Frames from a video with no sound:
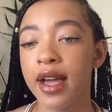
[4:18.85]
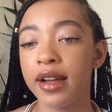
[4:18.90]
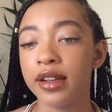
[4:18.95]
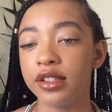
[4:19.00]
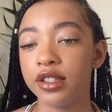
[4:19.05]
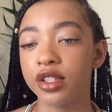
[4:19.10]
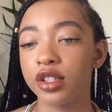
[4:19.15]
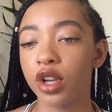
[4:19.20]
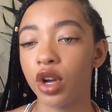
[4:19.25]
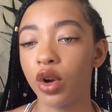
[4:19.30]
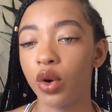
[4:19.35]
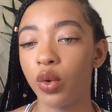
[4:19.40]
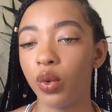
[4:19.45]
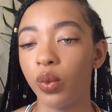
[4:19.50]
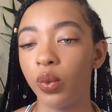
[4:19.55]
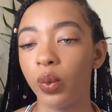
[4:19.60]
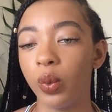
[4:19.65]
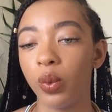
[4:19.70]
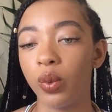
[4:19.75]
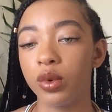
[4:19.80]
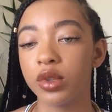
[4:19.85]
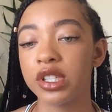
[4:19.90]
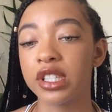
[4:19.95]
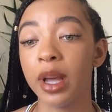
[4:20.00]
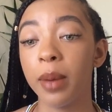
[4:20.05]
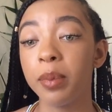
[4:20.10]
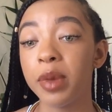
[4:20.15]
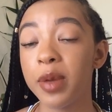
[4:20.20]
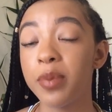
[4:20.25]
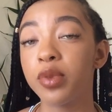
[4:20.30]
And so
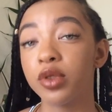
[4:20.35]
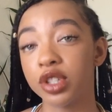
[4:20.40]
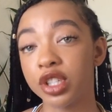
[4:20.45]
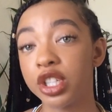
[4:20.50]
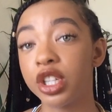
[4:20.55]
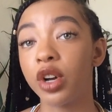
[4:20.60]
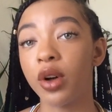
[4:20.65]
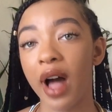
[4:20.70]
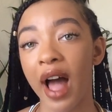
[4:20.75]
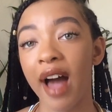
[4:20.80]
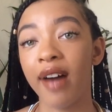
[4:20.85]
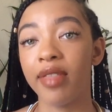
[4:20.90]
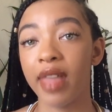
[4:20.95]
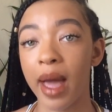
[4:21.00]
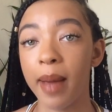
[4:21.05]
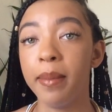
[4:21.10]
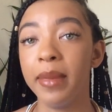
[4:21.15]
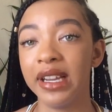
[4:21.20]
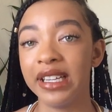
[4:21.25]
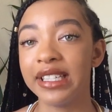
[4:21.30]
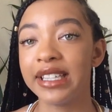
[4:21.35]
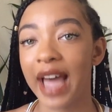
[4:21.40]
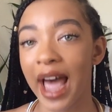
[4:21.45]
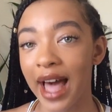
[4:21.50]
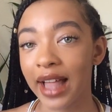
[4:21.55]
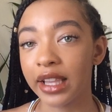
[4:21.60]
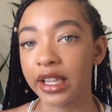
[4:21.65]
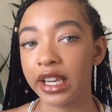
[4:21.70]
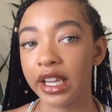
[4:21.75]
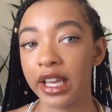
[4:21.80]
some people still have that
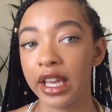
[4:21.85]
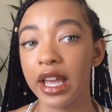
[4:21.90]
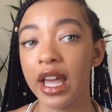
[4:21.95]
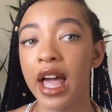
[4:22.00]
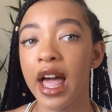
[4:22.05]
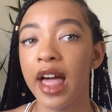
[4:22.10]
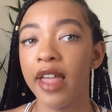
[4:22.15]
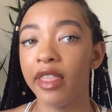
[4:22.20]
mentality